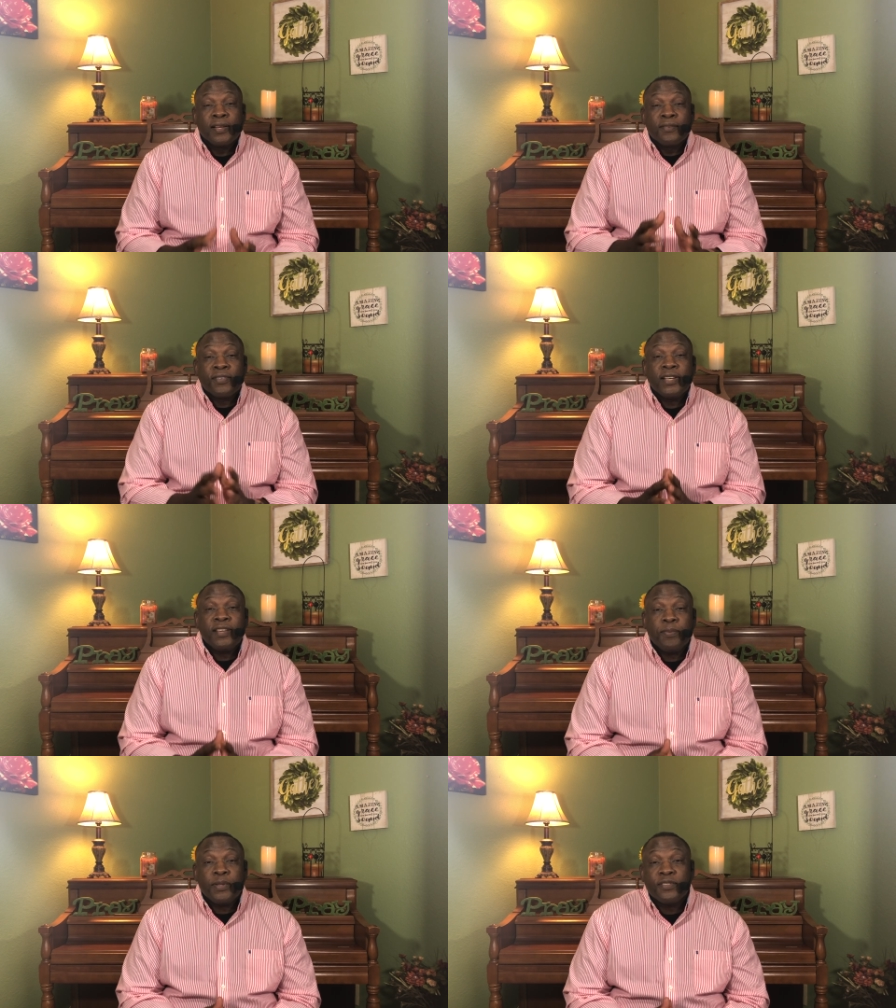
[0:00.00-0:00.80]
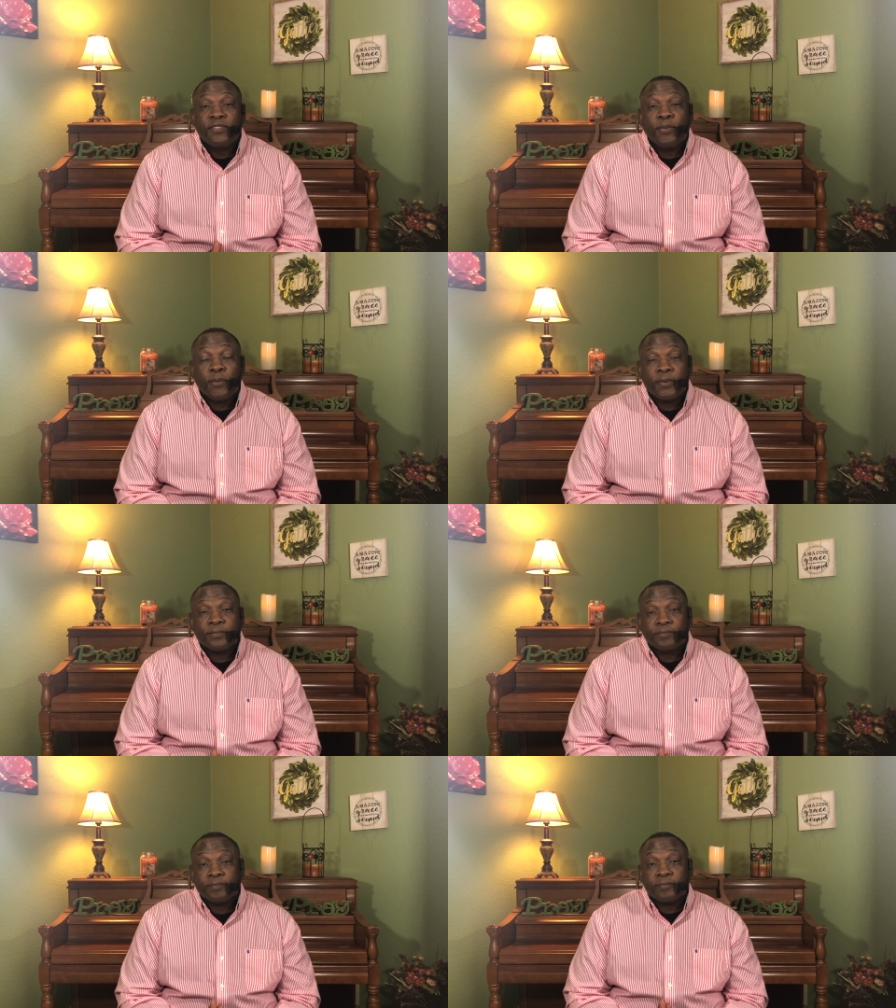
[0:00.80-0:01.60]
Philippians 4,
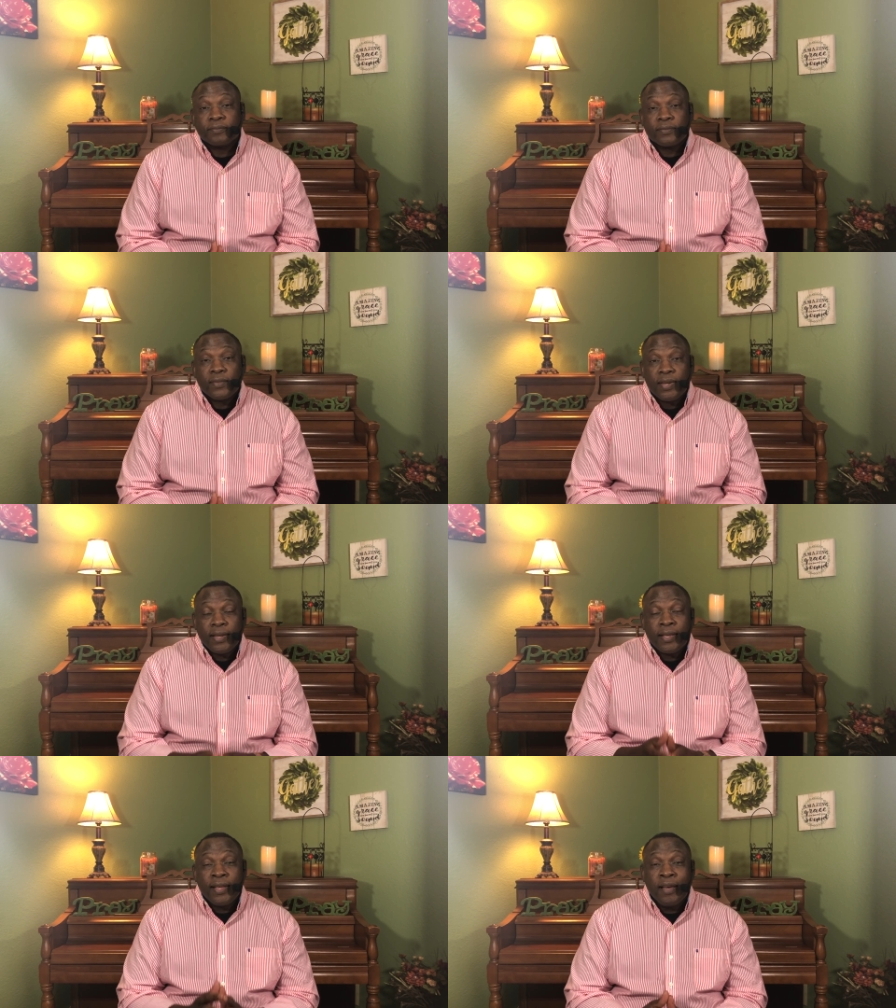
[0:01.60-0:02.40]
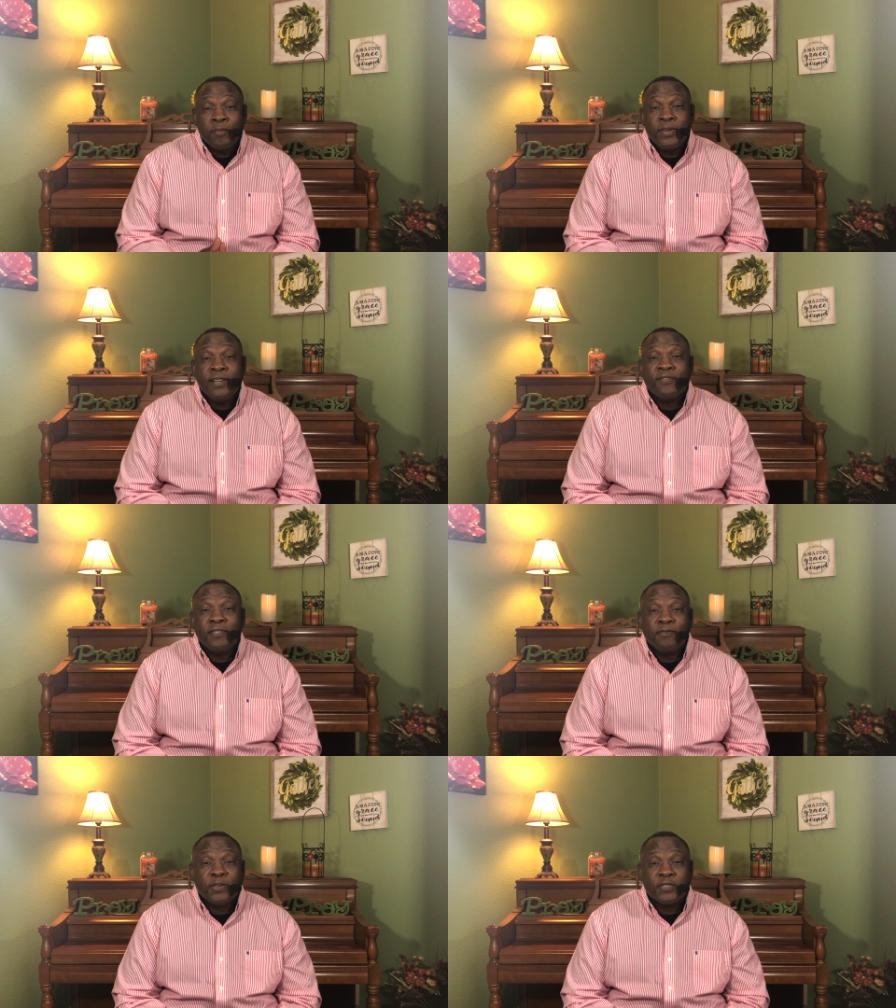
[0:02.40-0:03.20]
and I'm reading
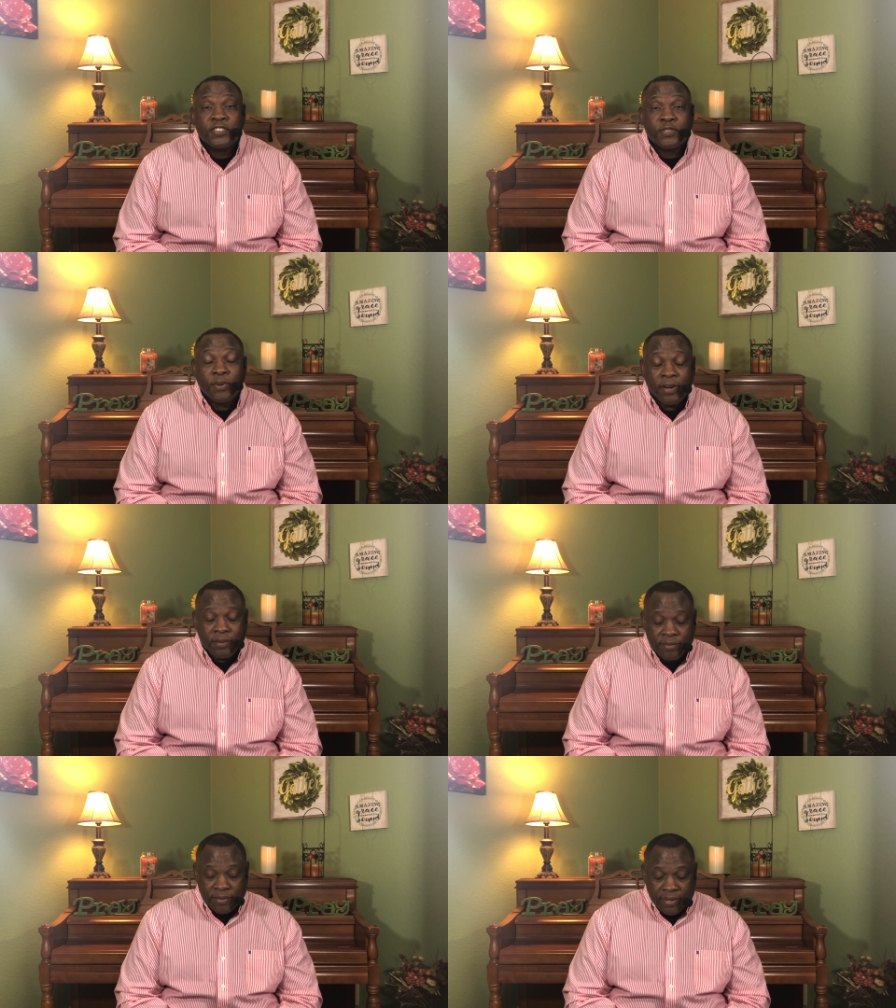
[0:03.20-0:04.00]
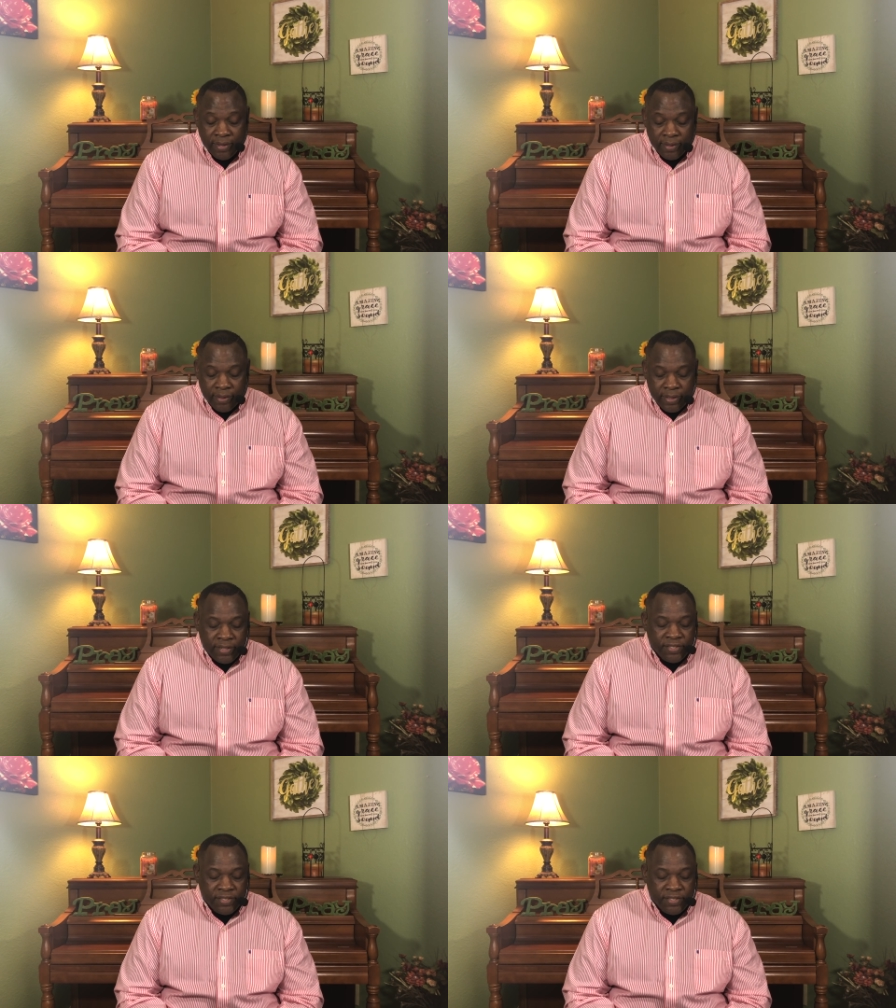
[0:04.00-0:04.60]
from verse 12, it